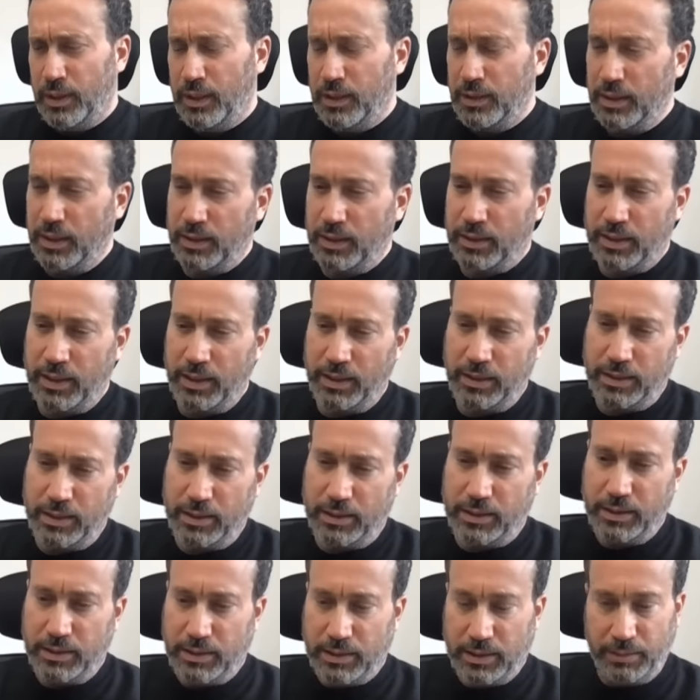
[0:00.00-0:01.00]
And I think
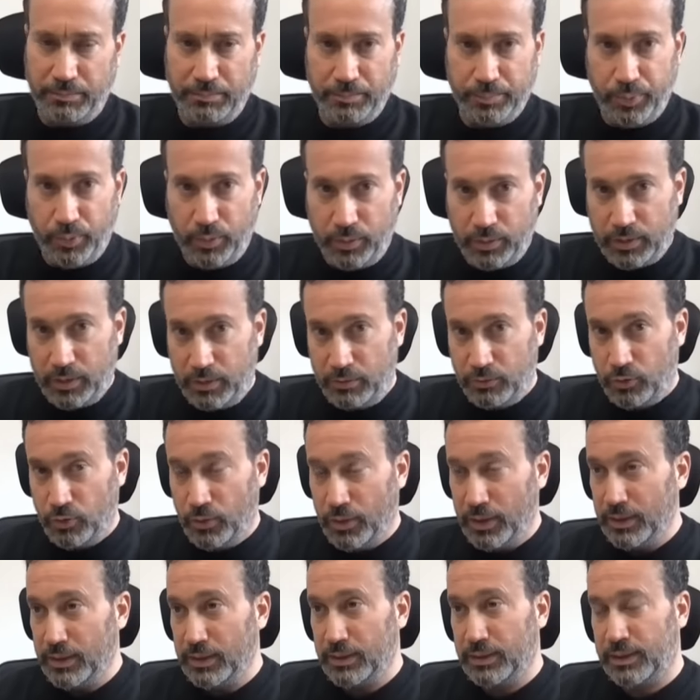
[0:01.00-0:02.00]
that it's important
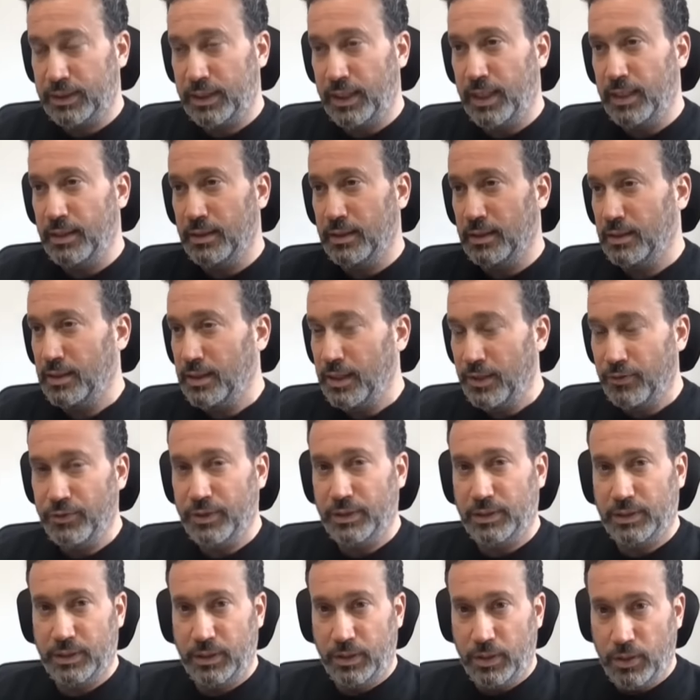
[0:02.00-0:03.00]
to understand that
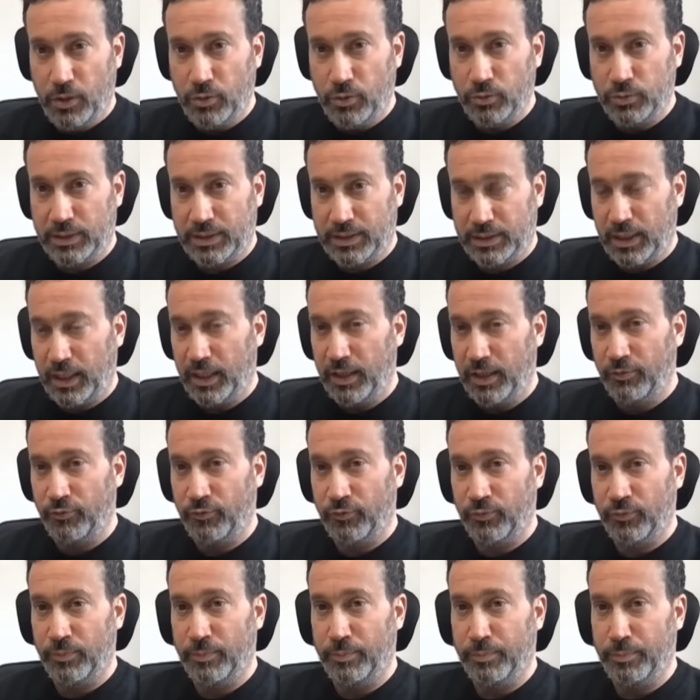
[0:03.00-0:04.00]
there is no
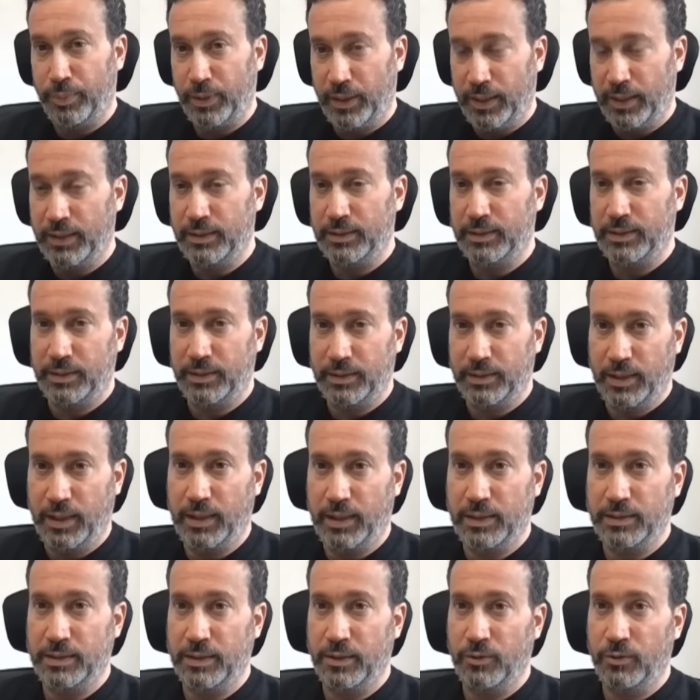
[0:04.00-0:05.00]
safe place in
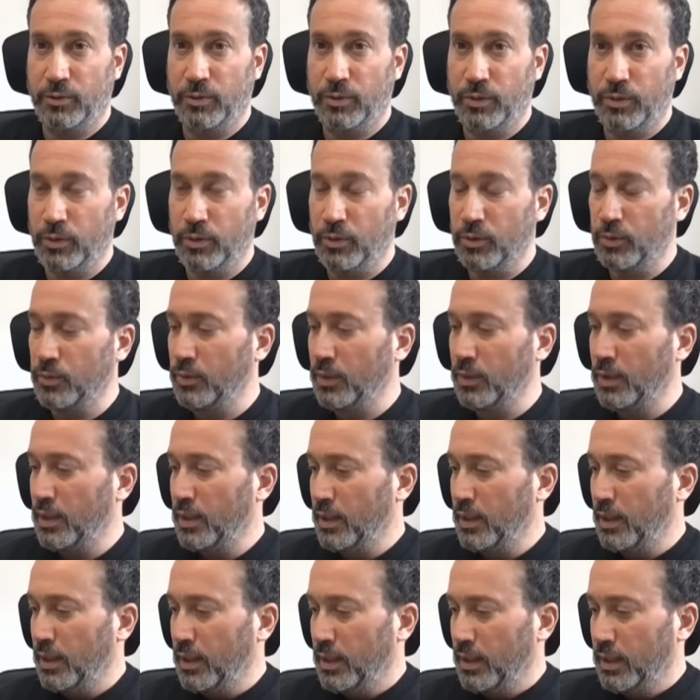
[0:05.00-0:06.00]
Gaza, although
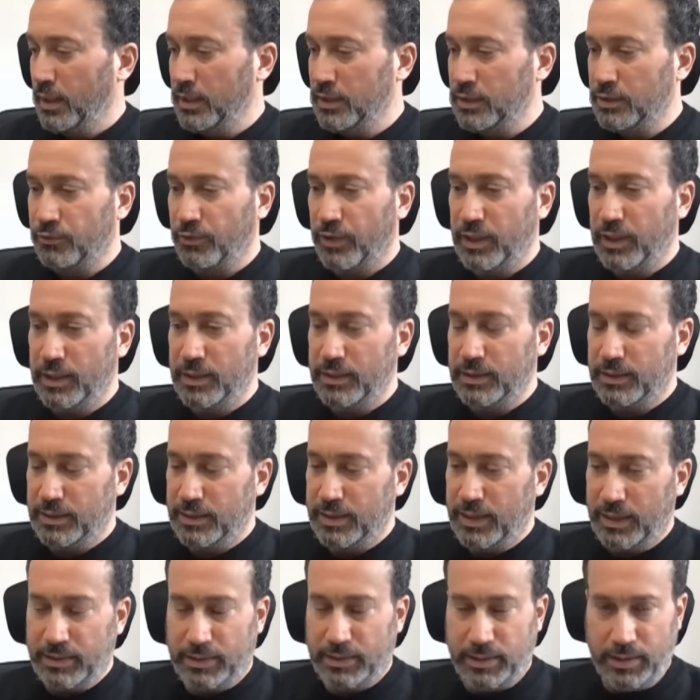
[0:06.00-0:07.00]
Israel
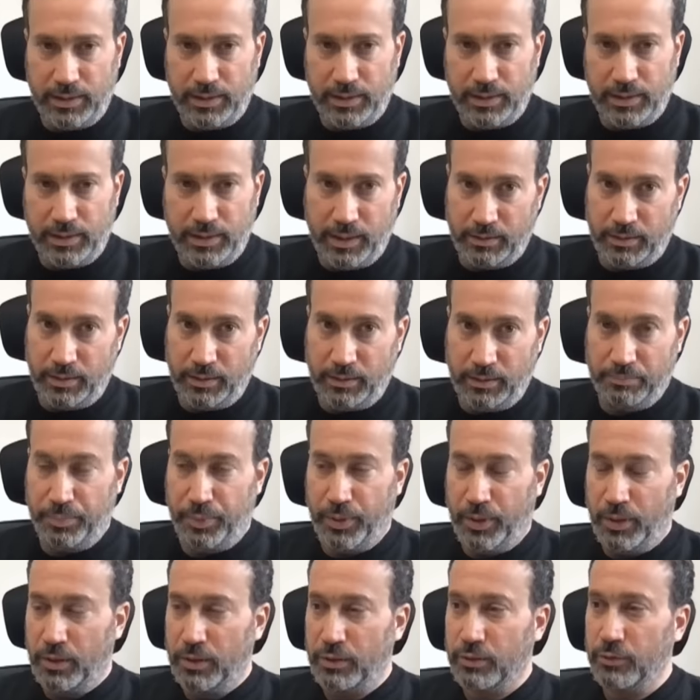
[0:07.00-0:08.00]
is designating
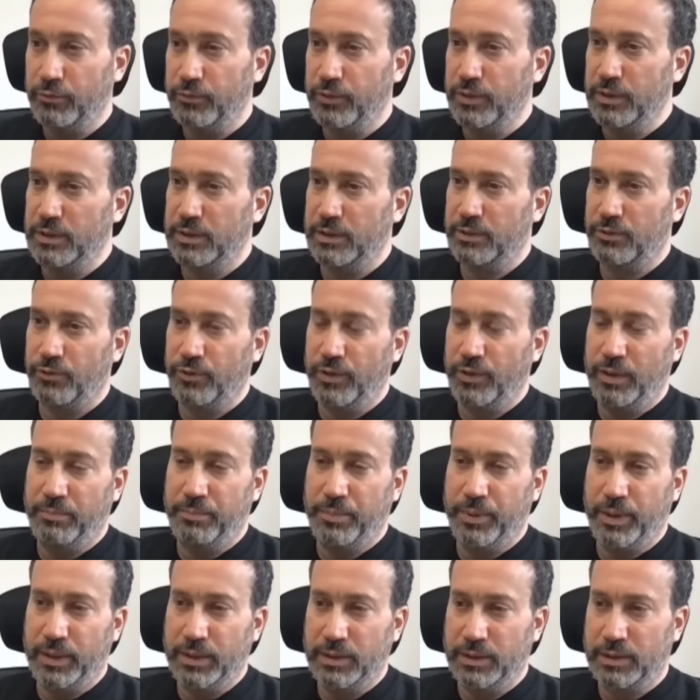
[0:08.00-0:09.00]
part of the
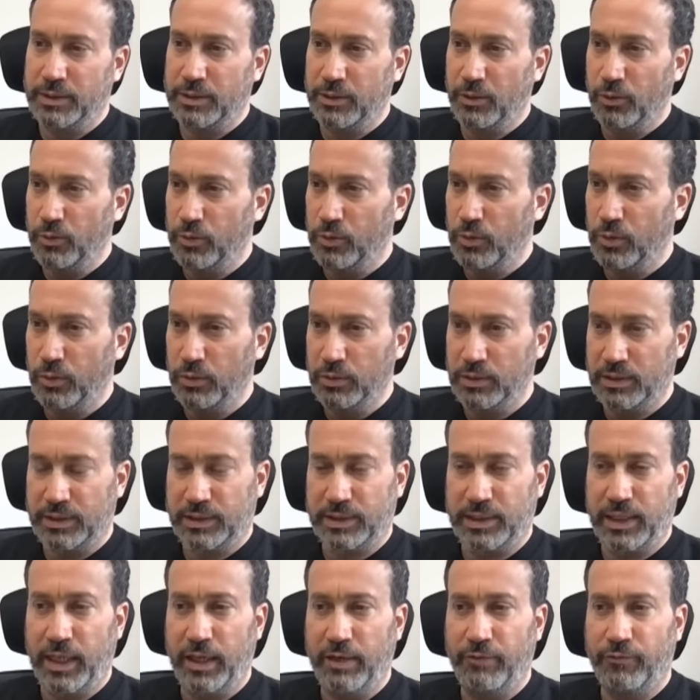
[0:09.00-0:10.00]
strip as so called
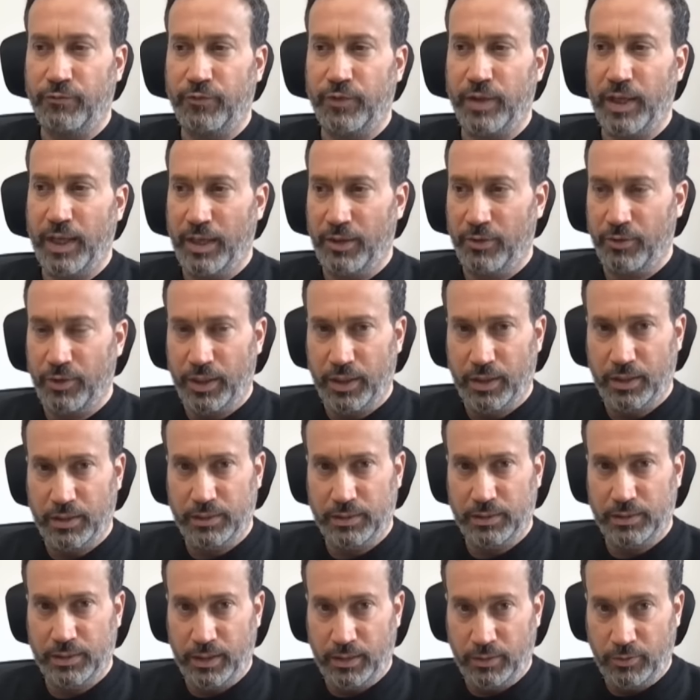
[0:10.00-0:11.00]
safe
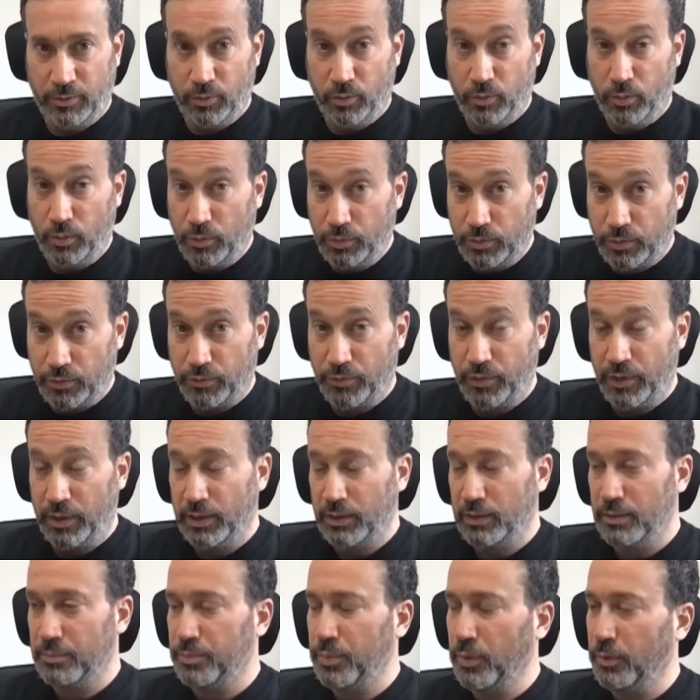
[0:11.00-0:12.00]
areas and
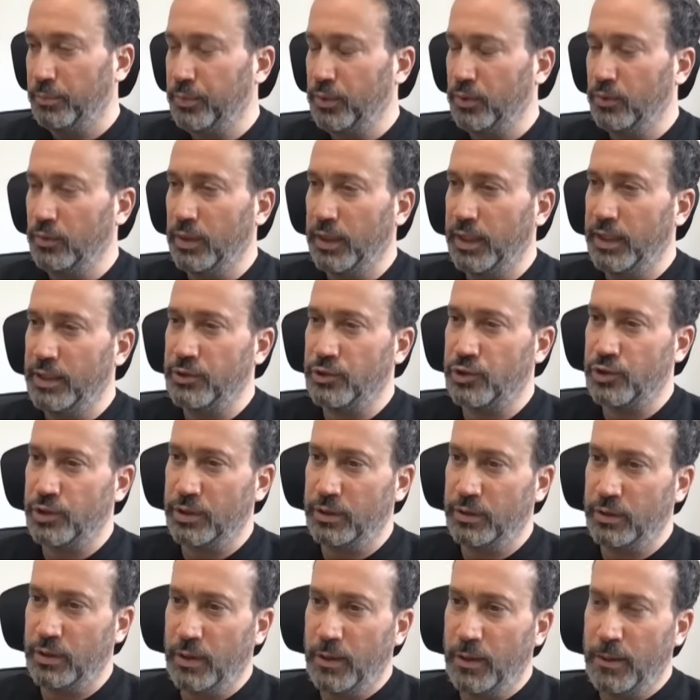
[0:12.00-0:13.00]
ordering the
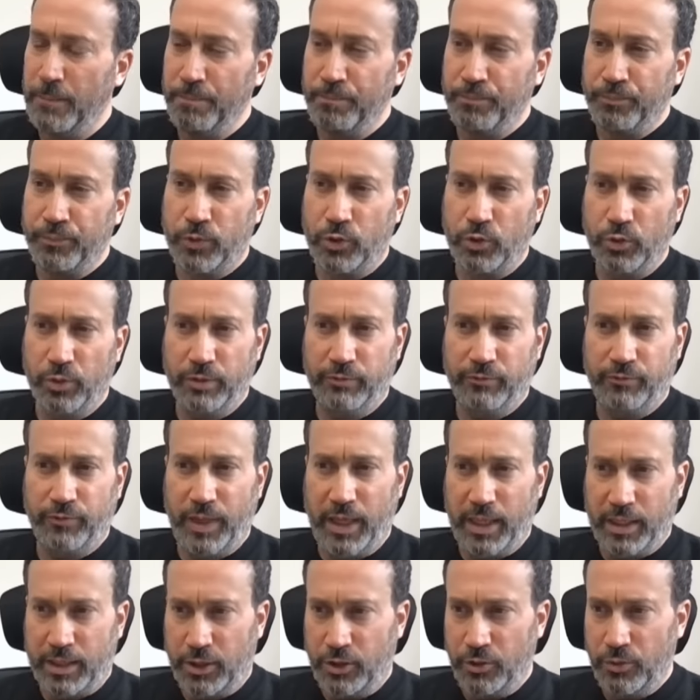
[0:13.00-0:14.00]
population to
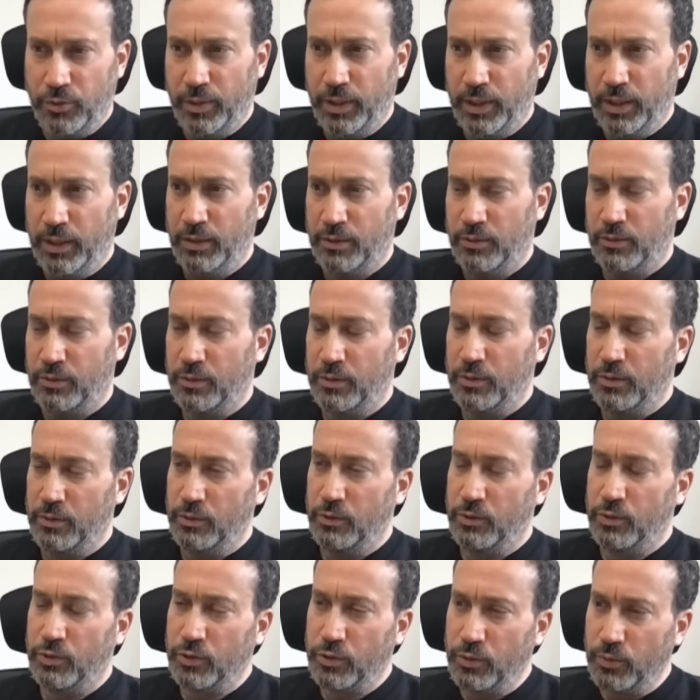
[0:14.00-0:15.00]
evacuate
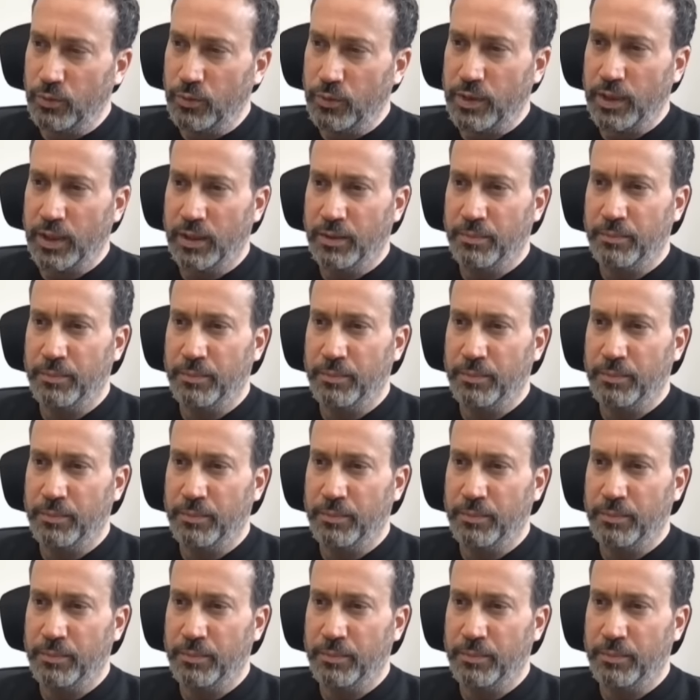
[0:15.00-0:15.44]
to